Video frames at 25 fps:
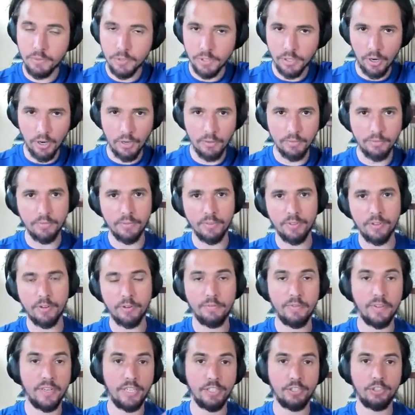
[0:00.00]
start their
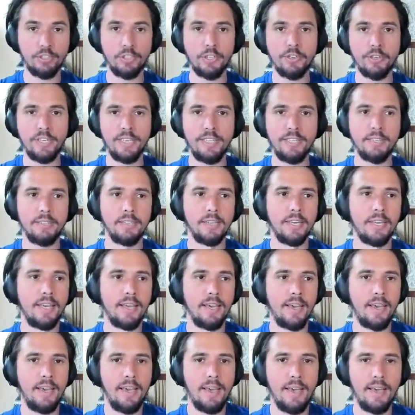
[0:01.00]
fitness journey
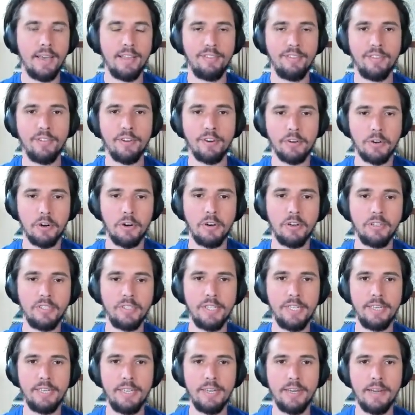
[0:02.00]
and they're
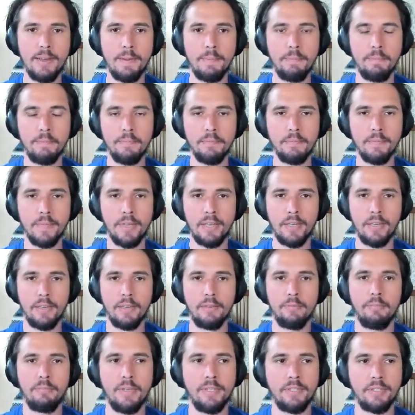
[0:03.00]
currently
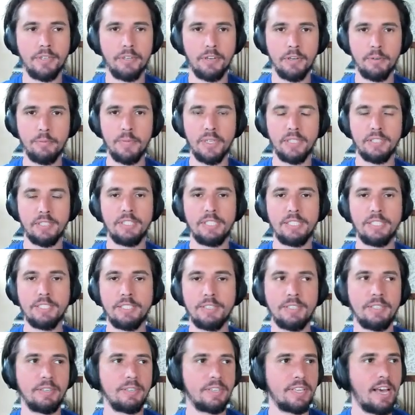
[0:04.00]
Mr. and
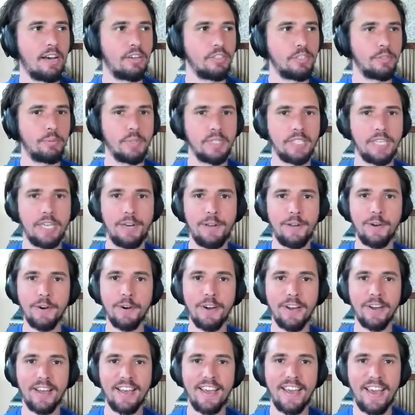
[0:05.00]
Mrs. Couch
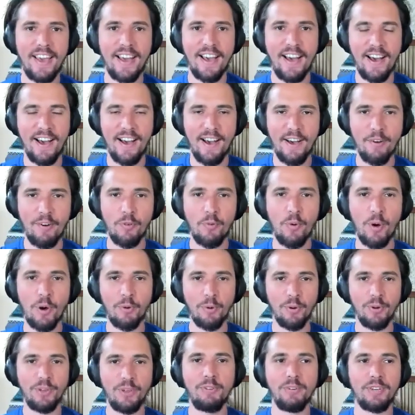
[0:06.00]
Potato, what
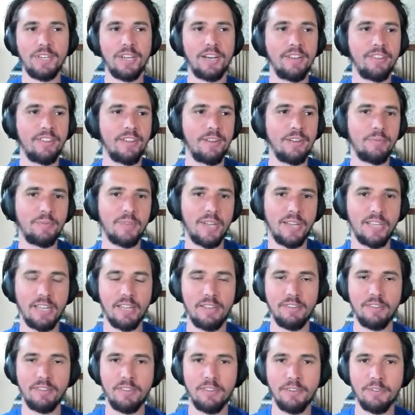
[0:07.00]
would you tell them like
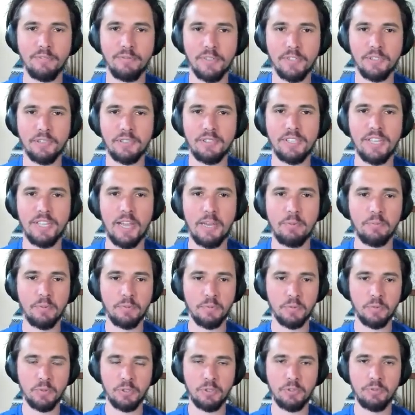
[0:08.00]
at their first step?
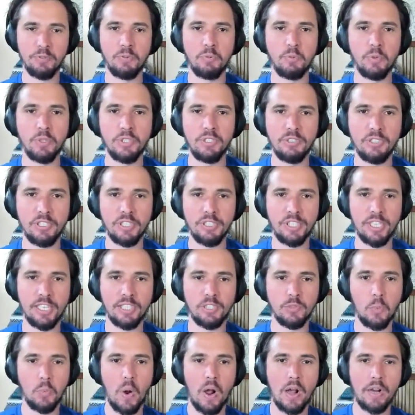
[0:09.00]
Would you
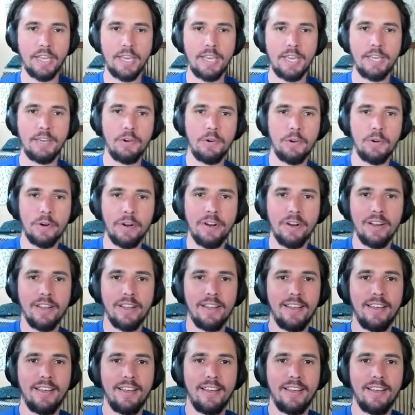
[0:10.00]
suggest walking or